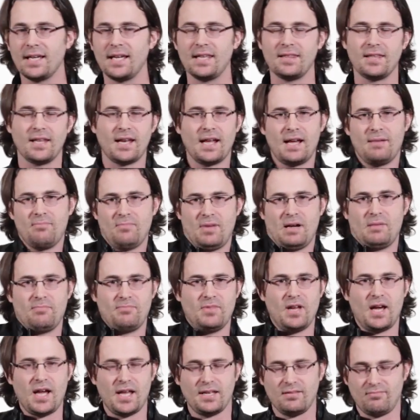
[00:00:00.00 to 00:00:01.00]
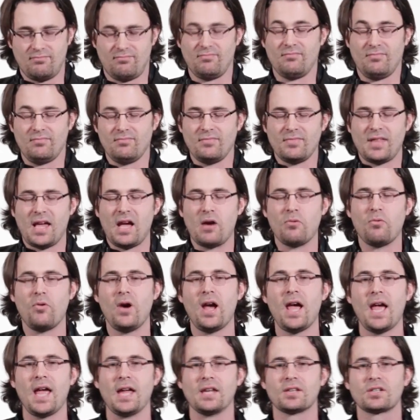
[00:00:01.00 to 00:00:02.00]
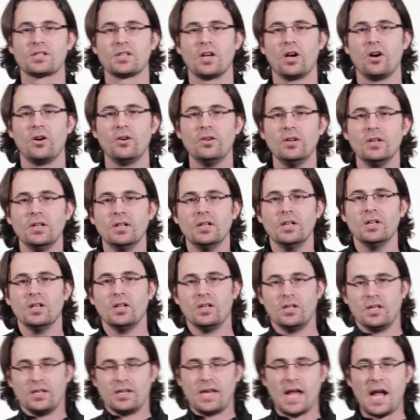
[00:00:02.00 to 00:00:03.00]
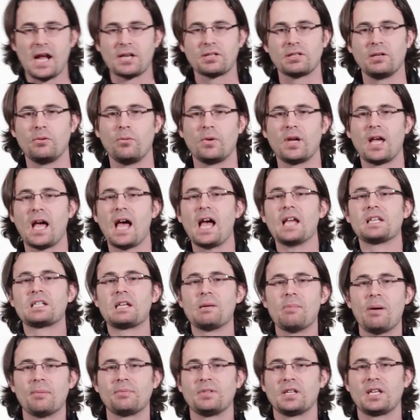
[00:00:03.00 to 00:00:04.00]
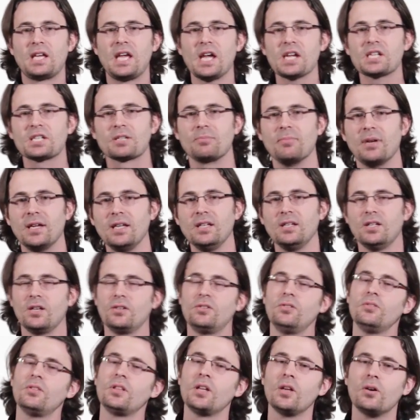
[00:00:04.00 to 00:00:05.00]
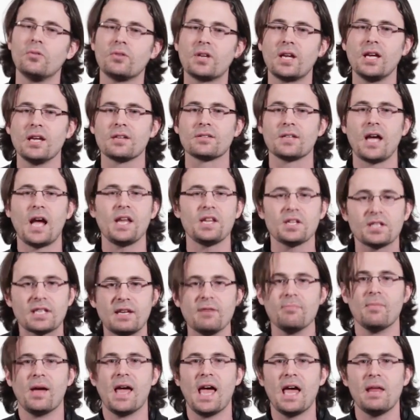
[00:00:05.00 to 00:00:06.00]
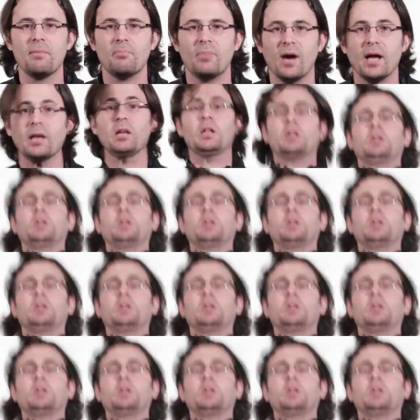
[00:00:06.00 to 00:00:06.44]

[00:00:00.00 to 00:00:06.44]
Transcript: that I'm not that way. So naturally, when guys come up to kiss me, do the old kiss, I just give them a headbutt.